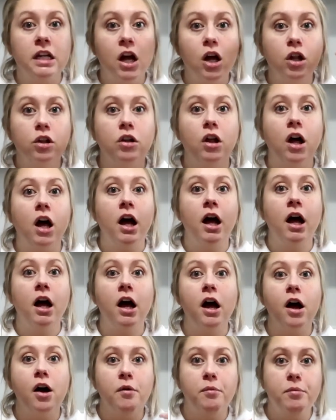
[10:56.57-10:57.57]
a lot
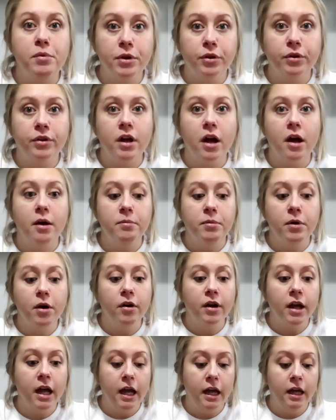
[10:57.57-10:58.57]
of buildup,
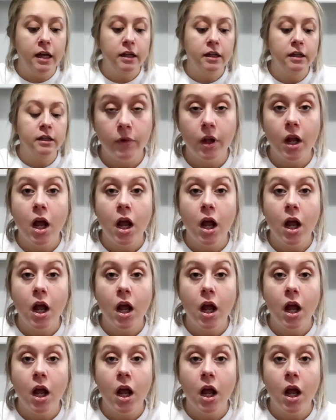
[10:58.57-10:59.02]
okay?